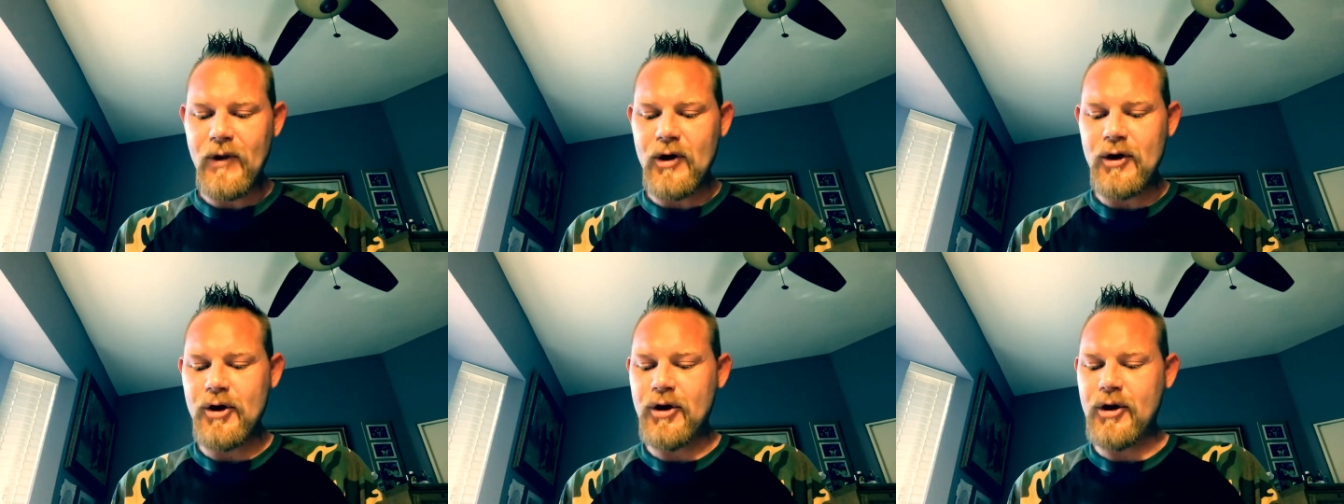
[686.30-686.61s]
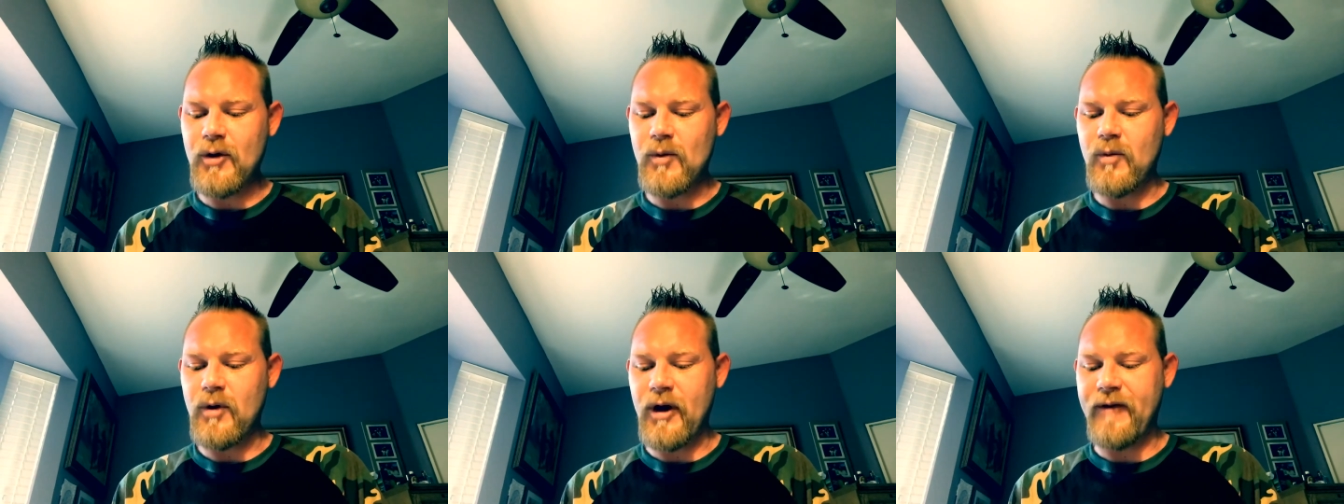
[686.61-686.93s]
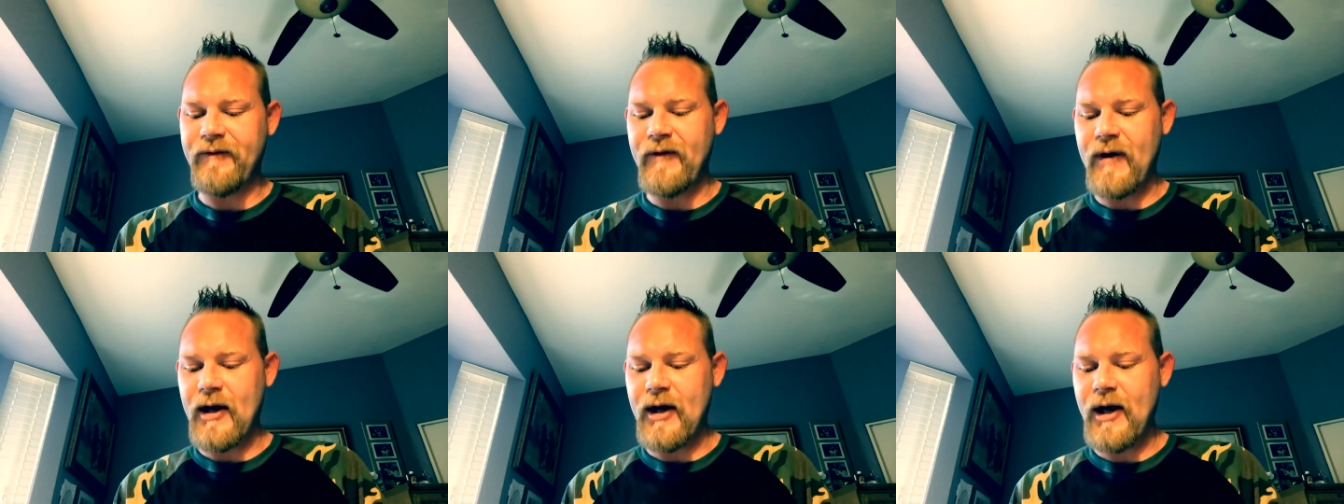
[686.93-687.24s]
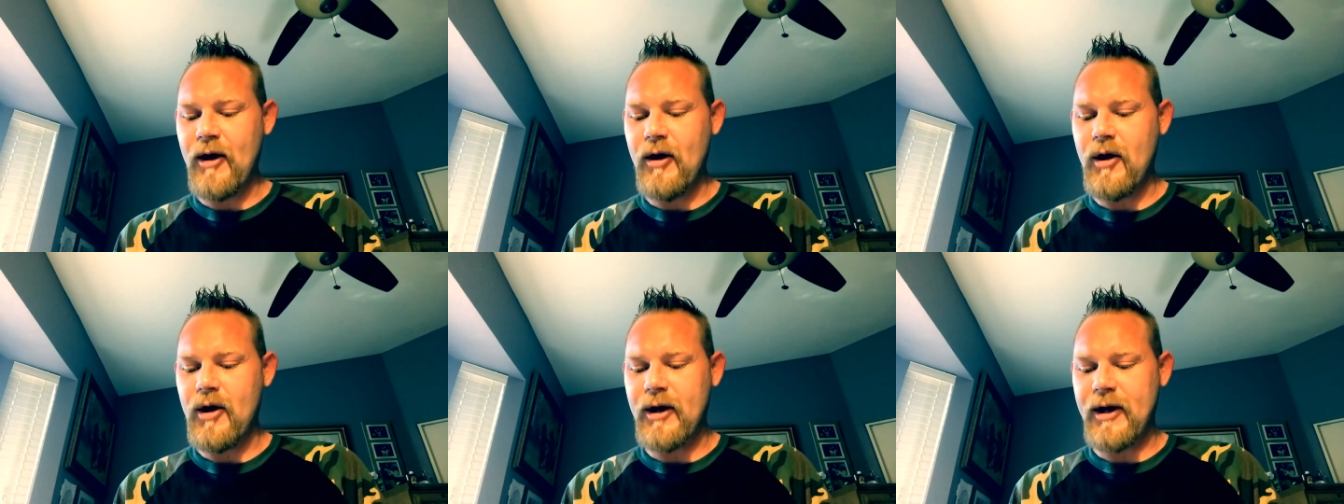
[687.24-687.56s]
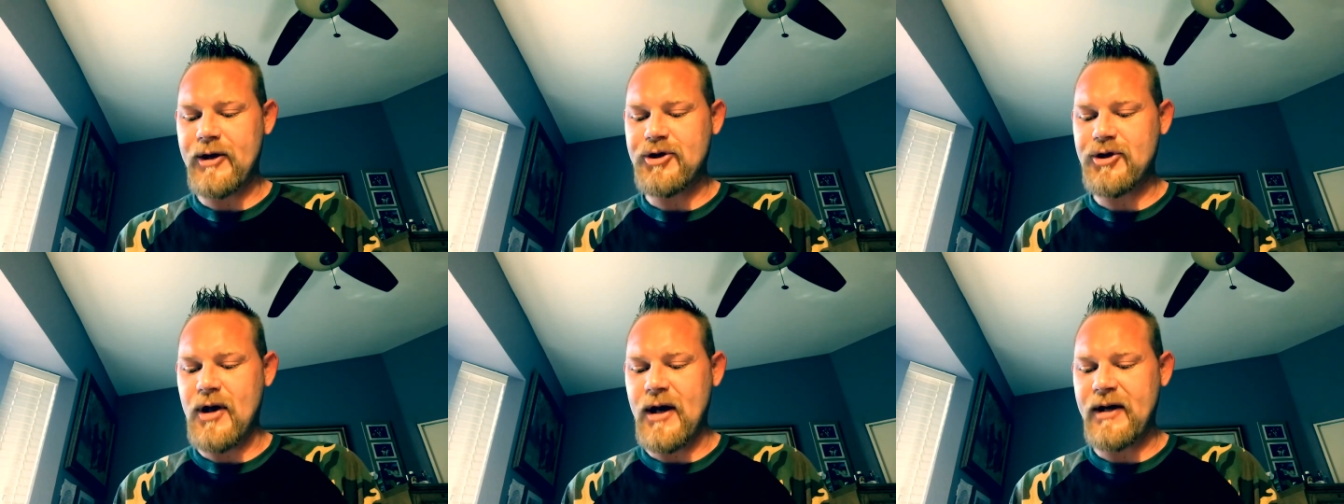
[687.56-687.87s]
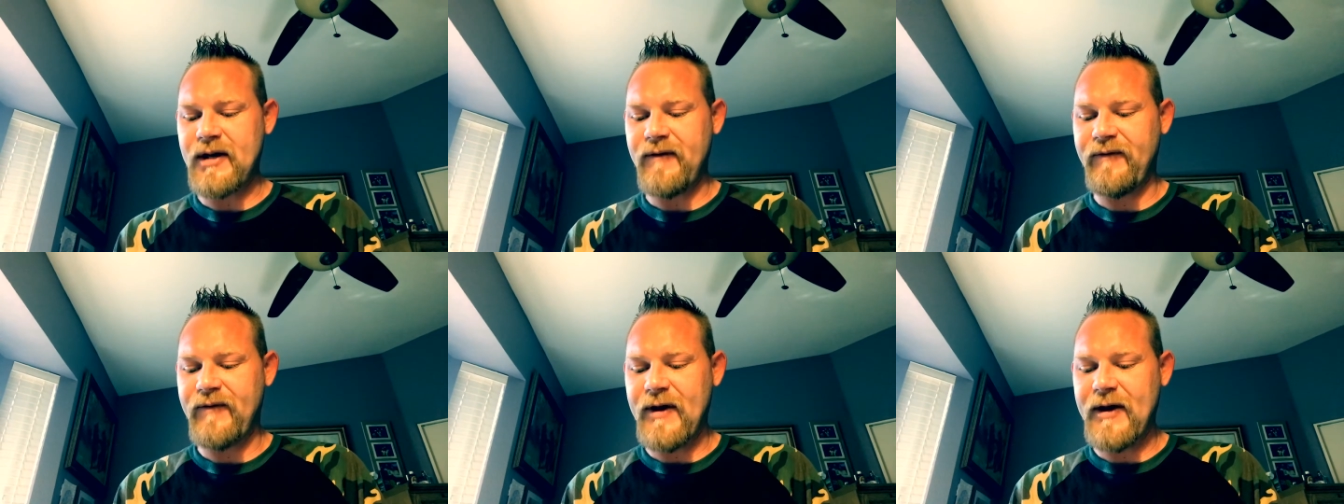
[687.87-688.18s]
You could work very hard at trying
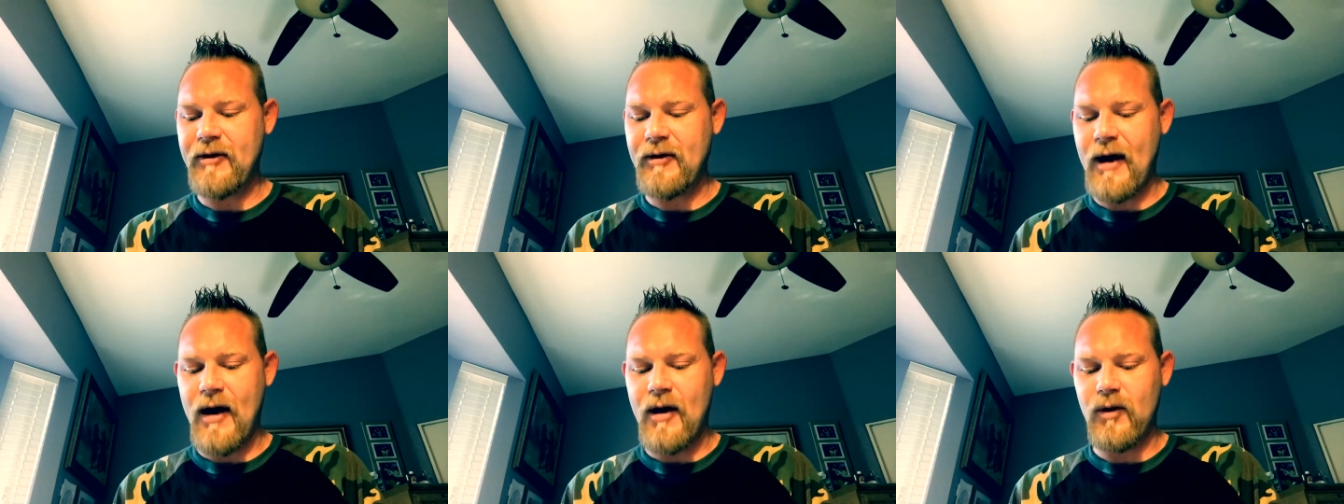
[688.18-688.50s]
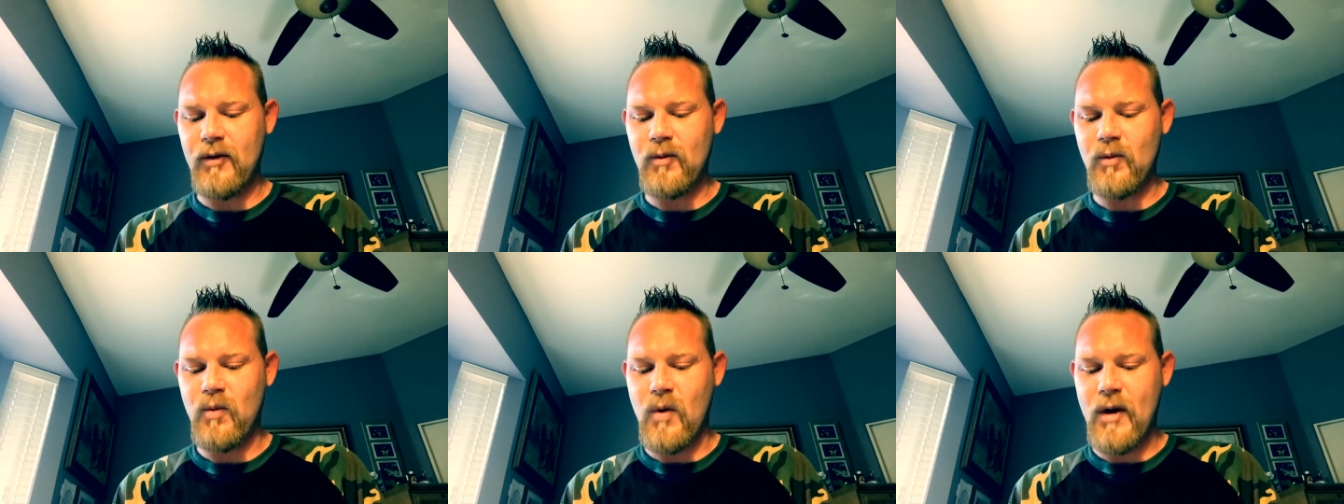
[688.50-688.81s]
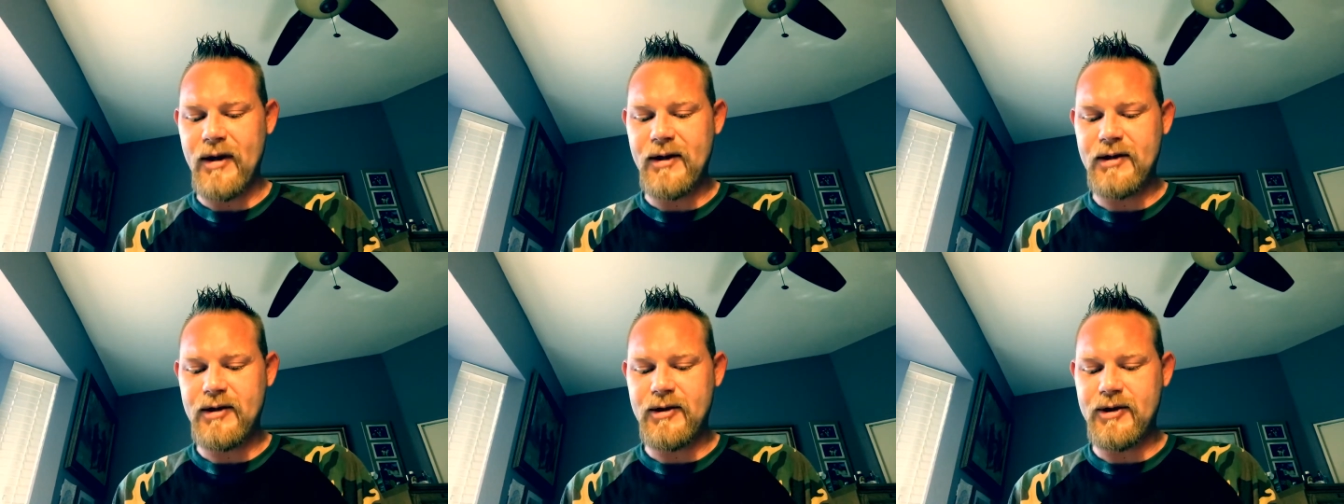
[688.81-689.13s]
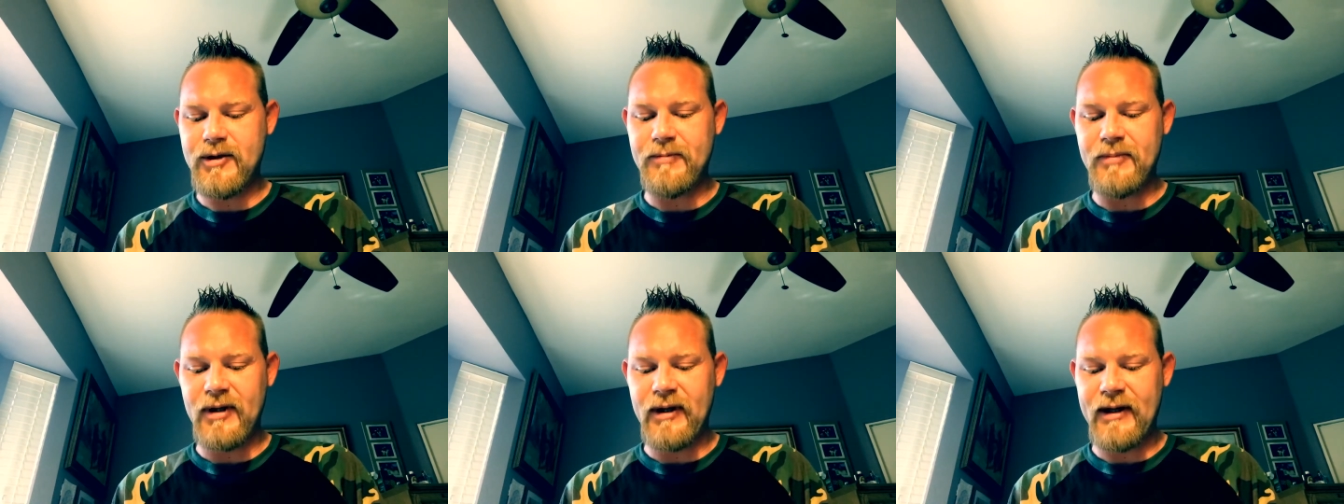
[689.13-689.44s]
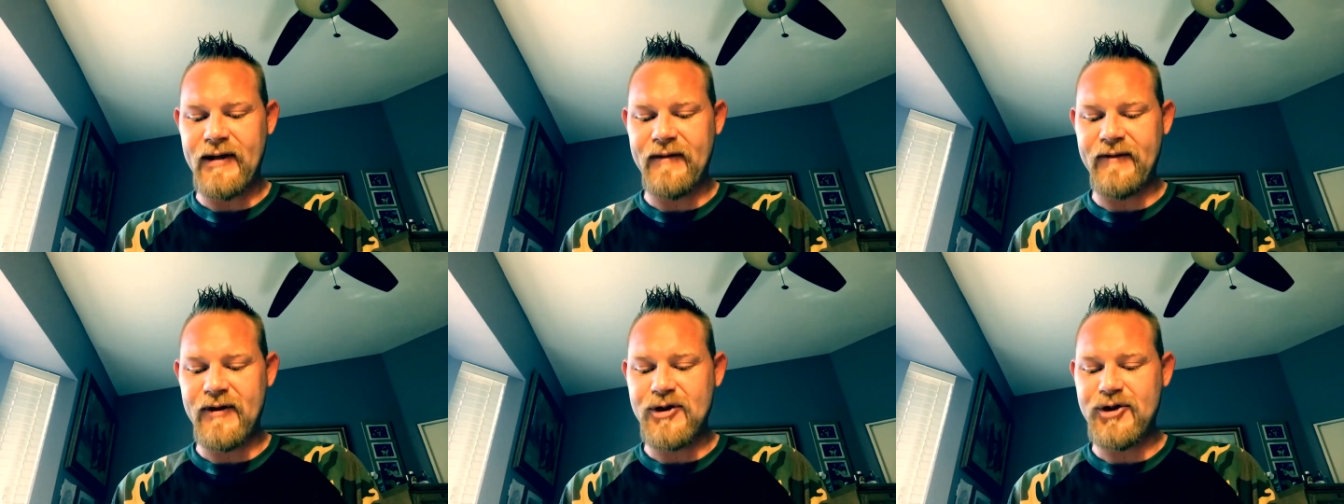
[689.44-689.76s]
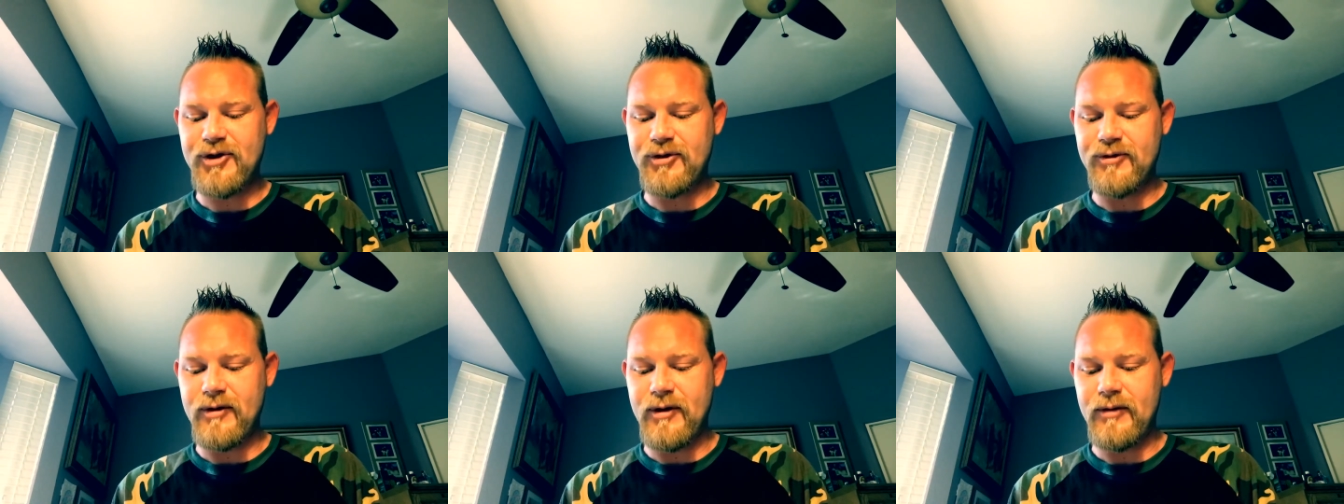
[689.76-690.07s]
to figure out what to believe is
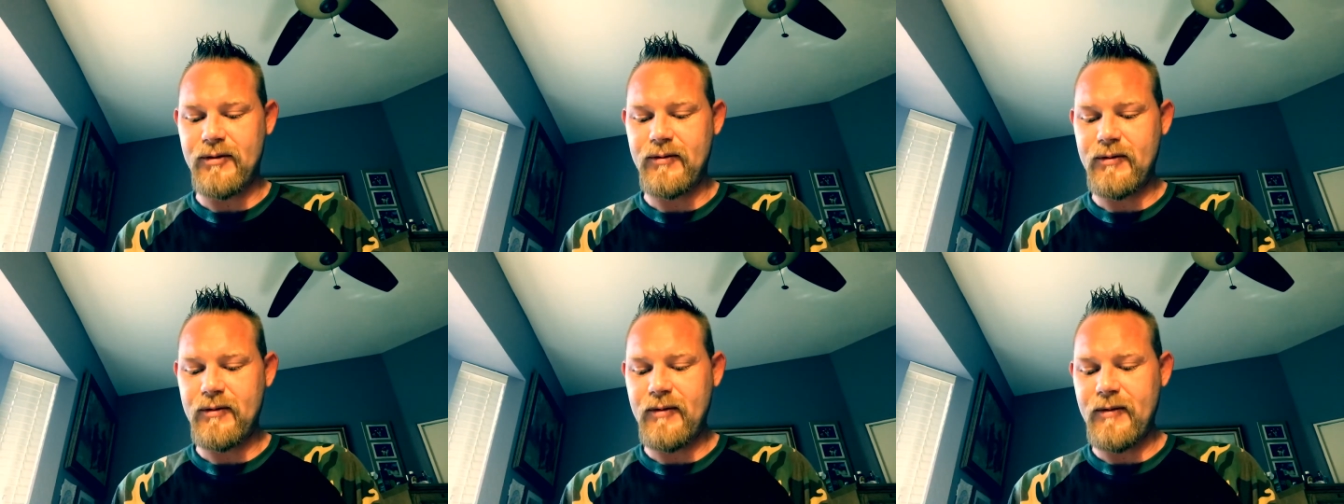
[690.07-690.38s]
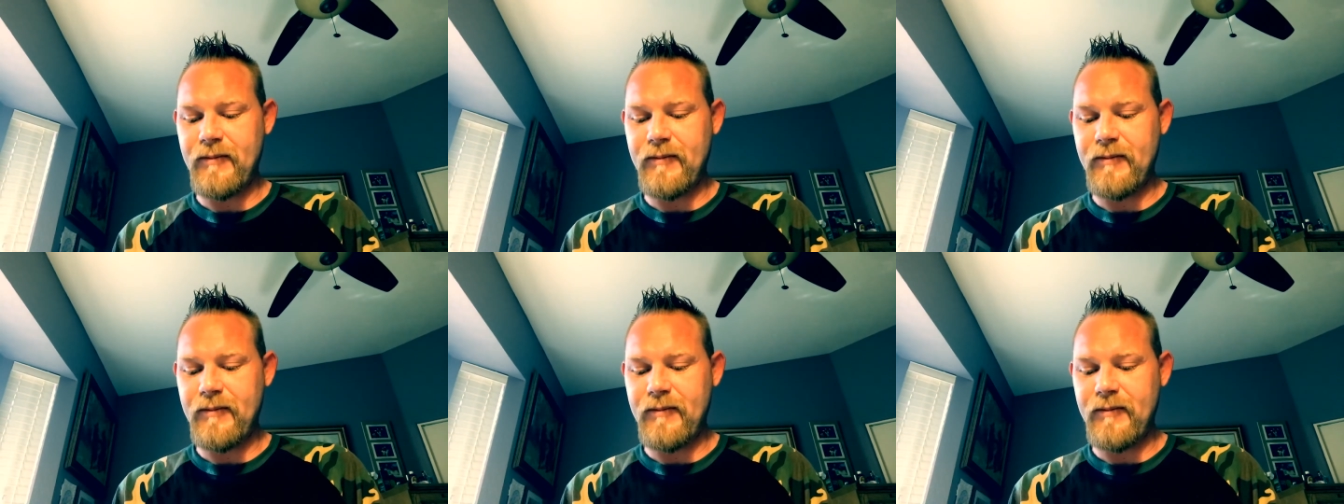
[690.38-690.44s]
true.